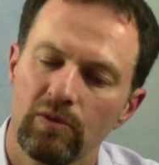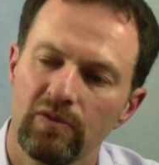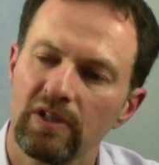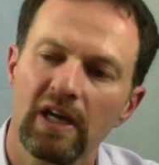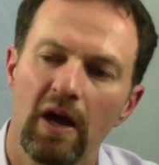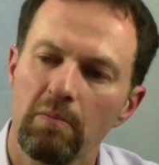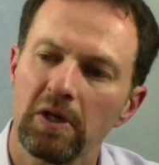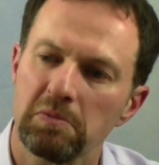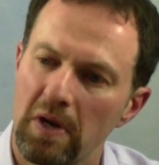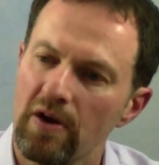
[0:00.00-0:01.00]
we've really gotten
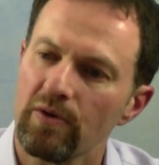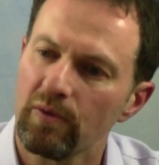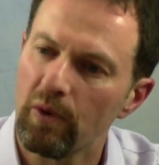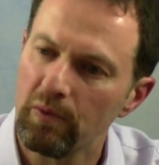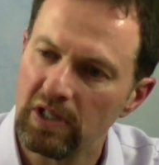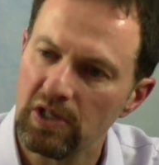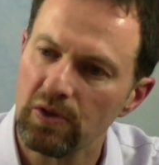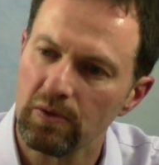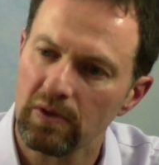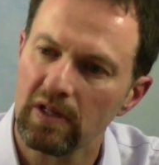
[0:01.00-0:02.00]
much better at what we do.